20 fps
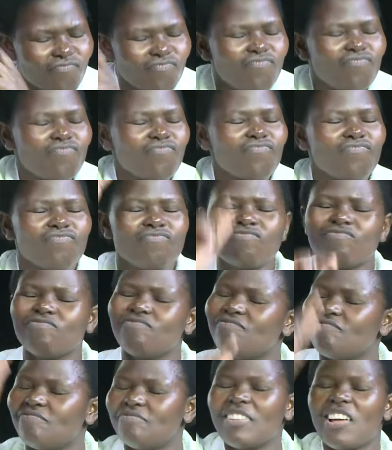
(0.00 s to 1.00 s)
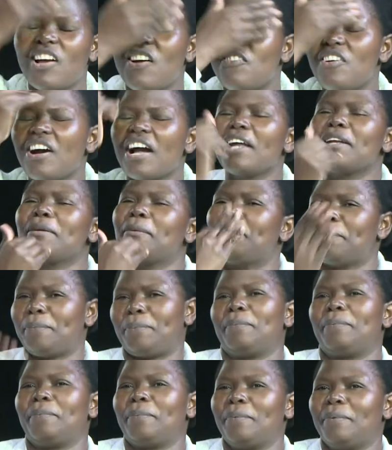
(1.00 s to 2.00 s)
So if at a tender age we can
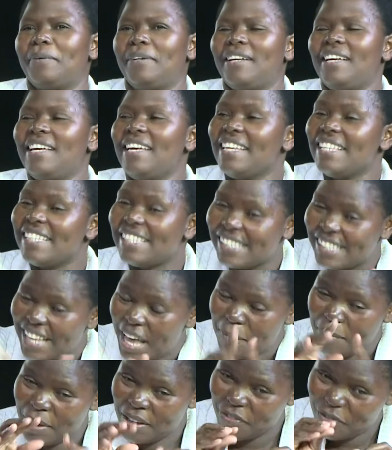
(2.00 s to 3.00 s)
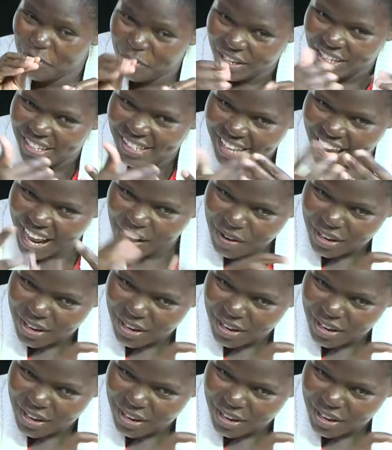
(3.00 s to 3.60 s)
focus on that, because we know